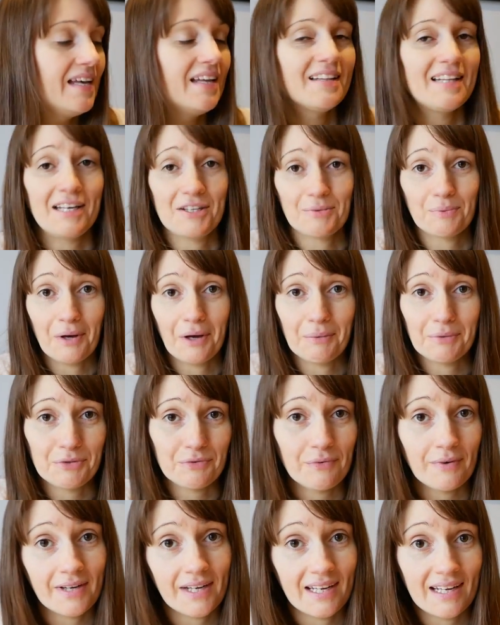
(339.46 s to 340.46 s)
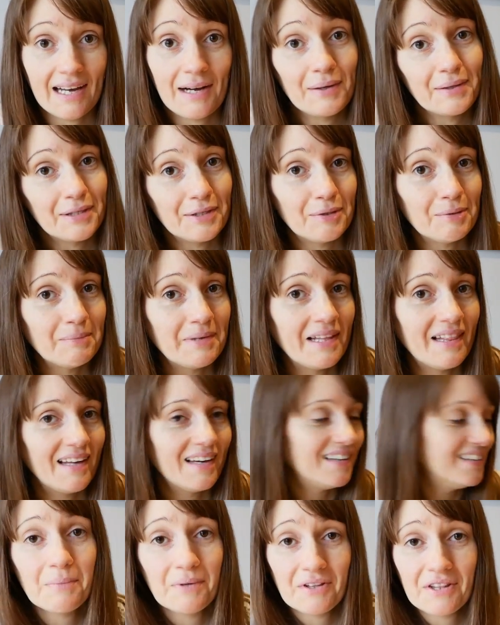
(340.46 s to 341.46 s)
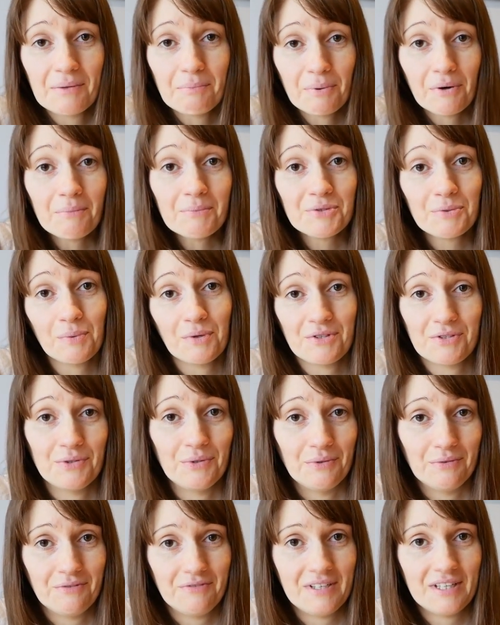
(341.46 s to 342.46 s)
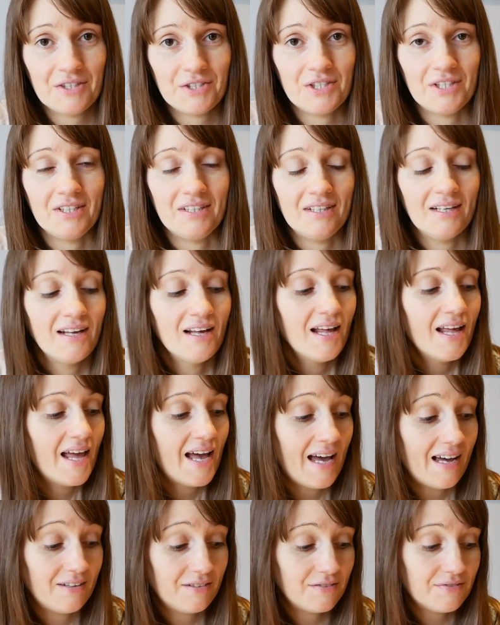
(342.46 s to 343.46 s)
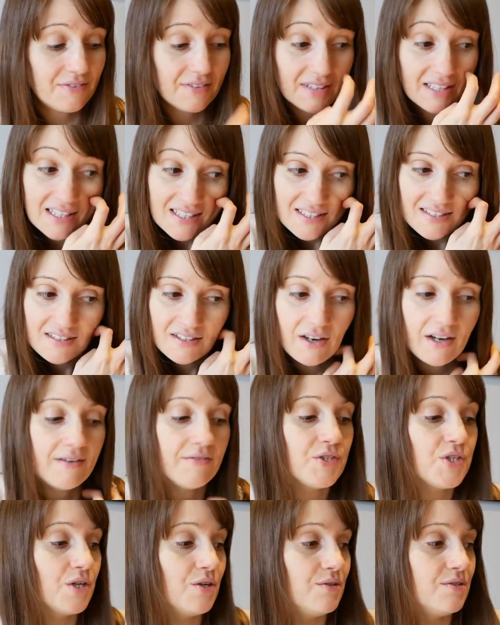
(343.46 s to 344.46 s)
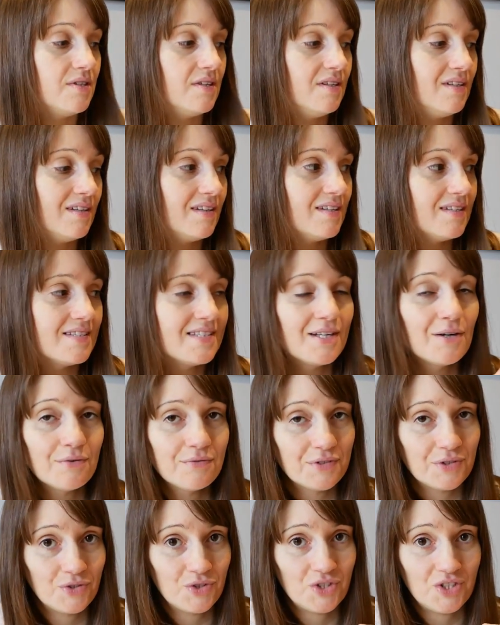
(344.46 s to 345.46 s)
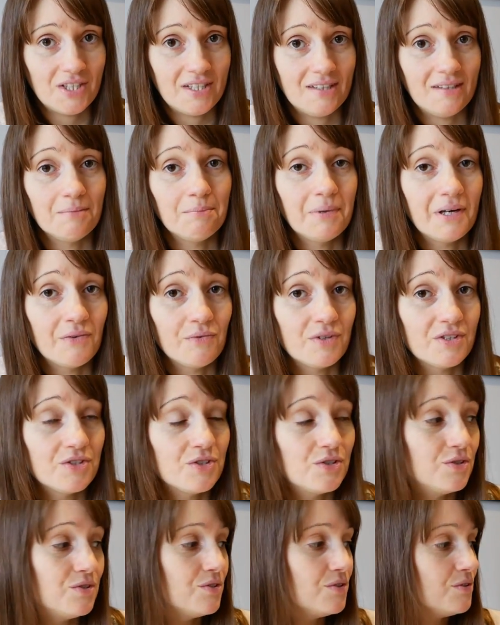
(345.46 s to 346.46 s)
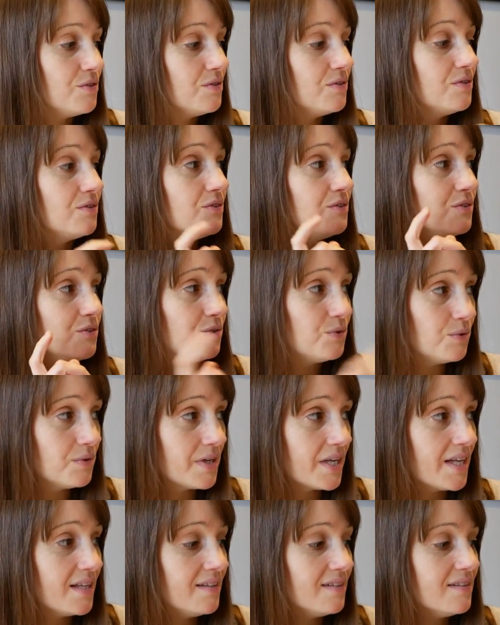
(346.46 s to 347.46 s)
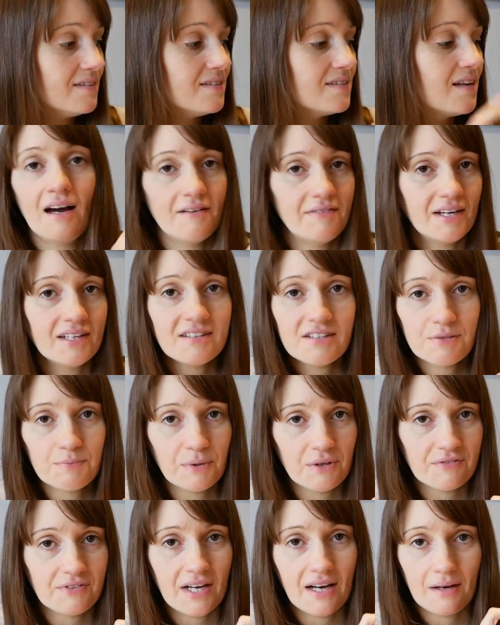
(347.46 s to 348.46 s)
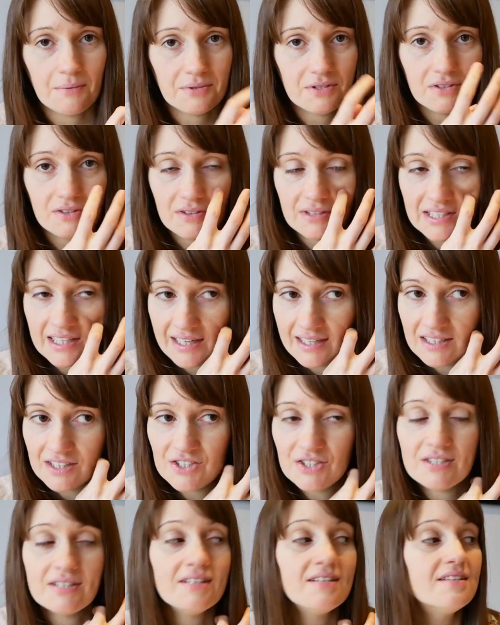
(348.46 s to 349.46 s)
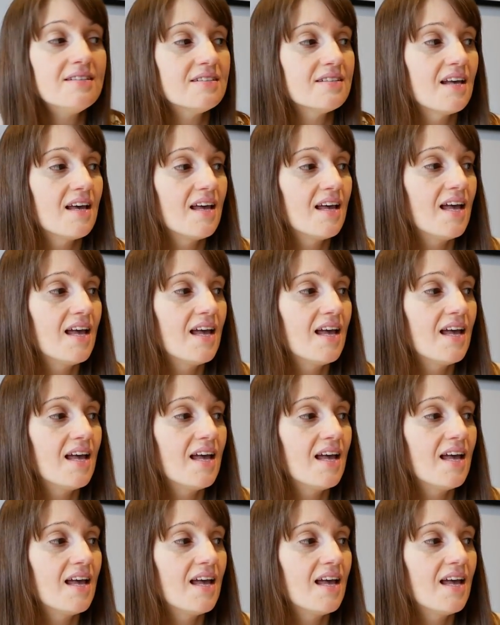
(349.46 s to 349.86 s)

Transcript: that's why I was freaking out a little bit there. But the prompt was non-fiction, and for this I've chosen The Selfish Gene by Richard Dawkins. I've had this book for absolutely ages,